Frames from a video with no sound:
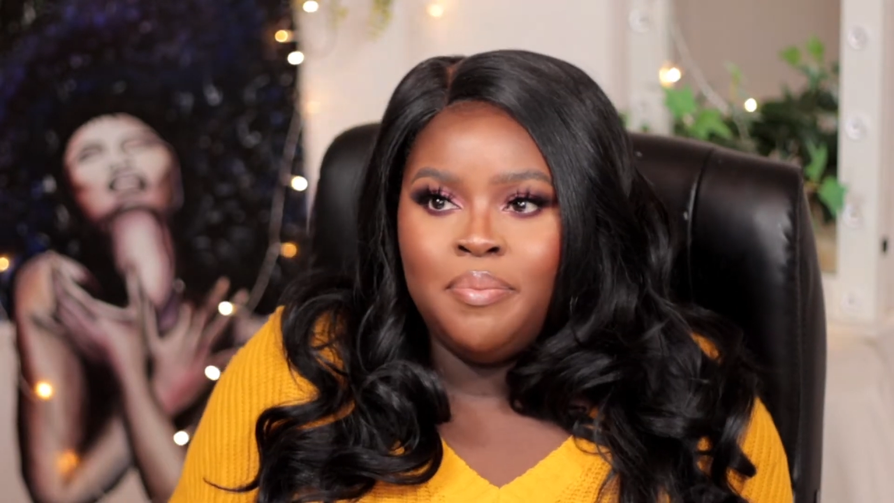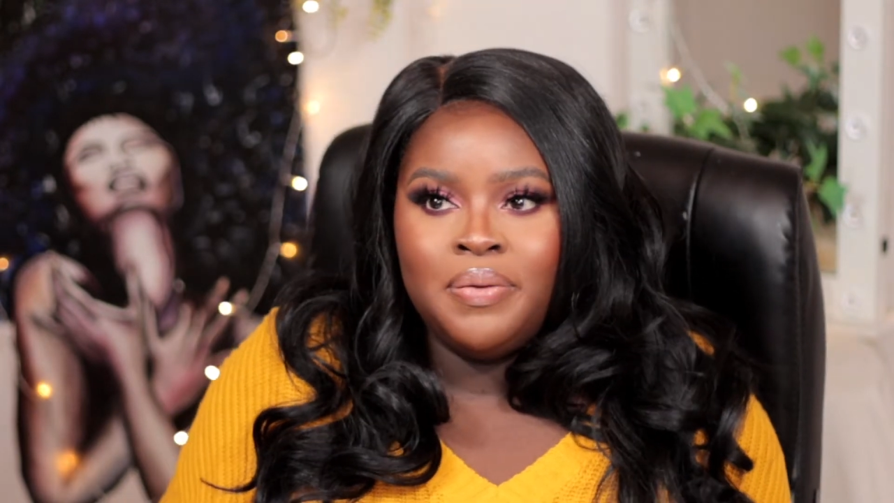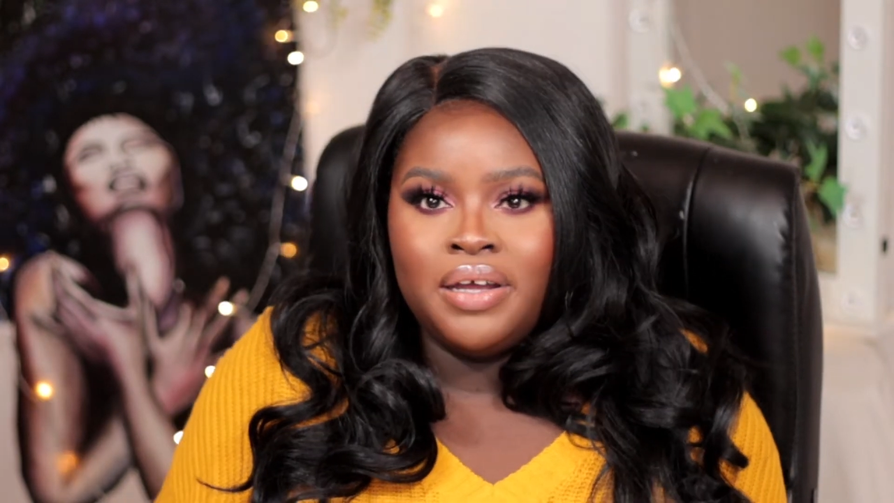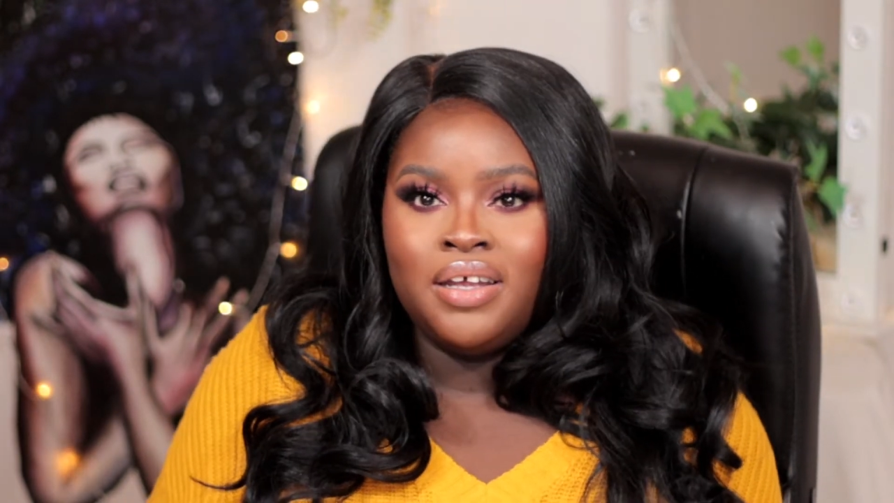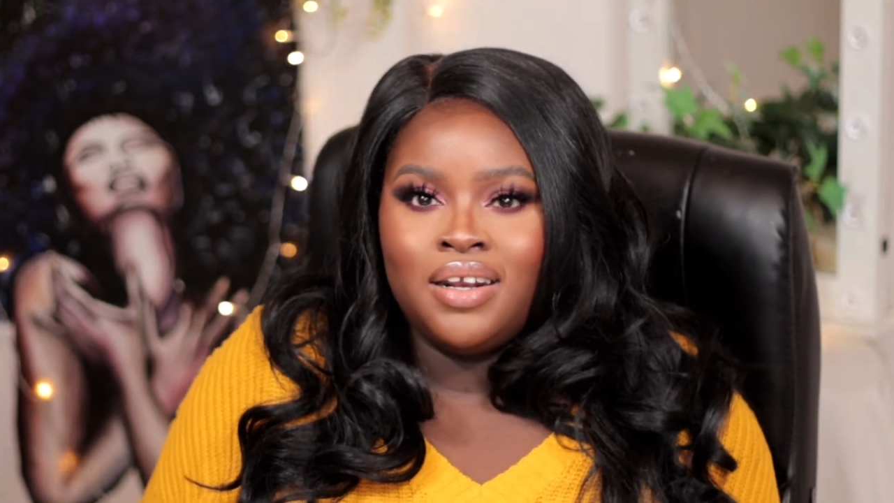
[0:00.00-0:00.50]

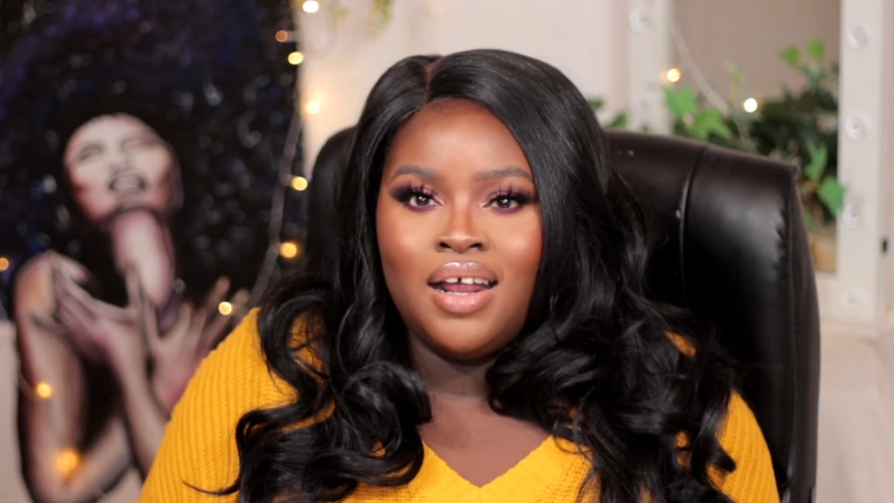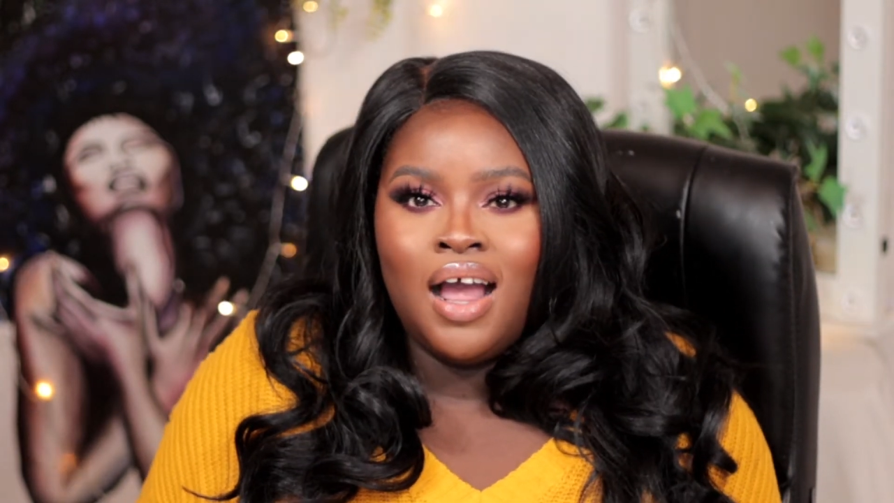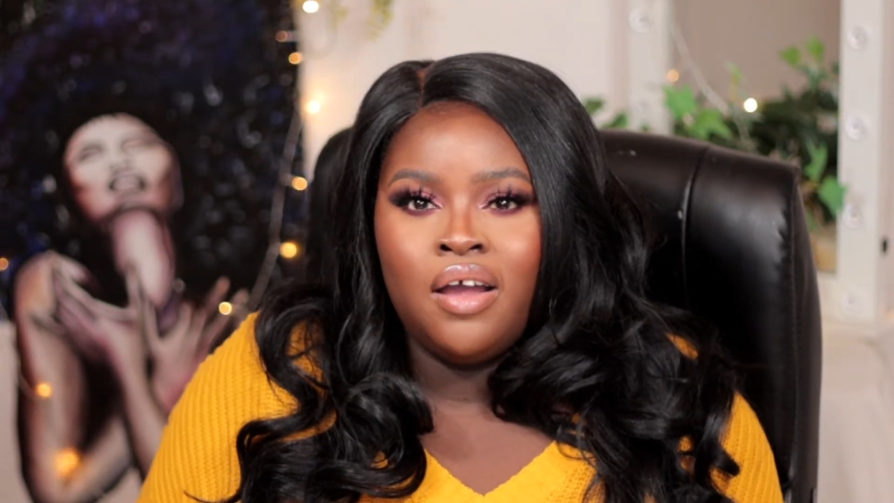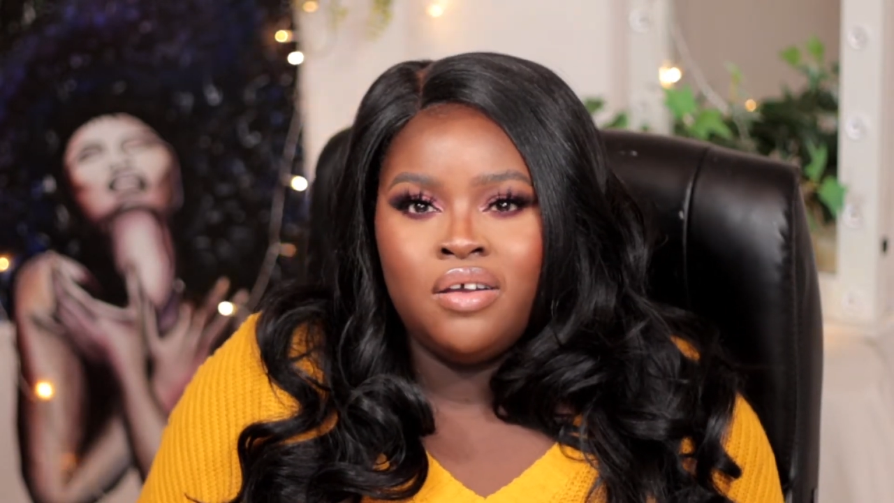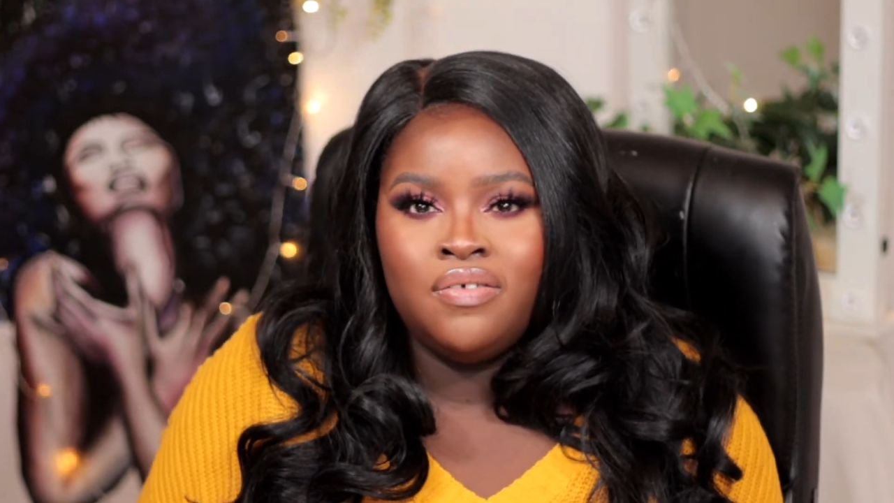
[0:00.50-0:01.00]
But
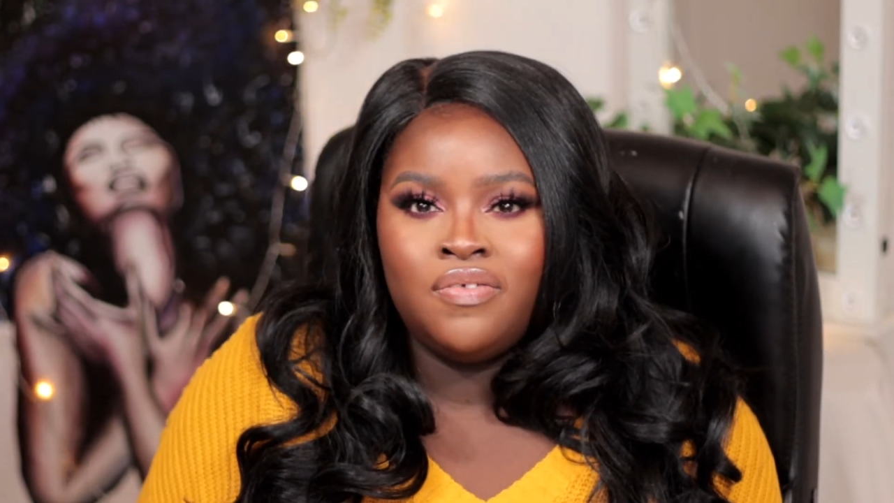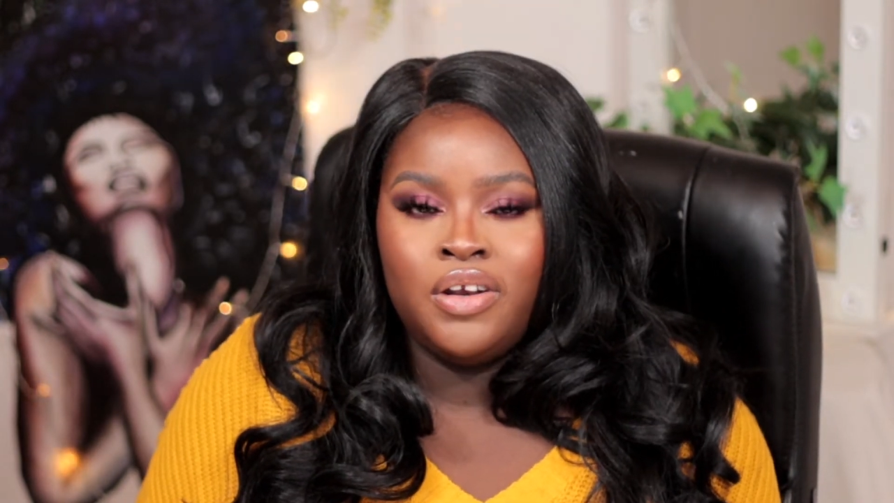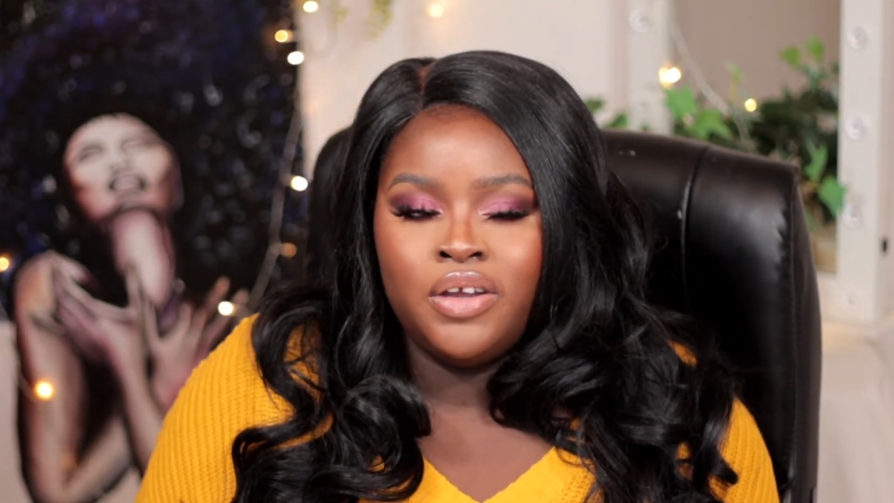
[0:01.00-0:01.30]
I've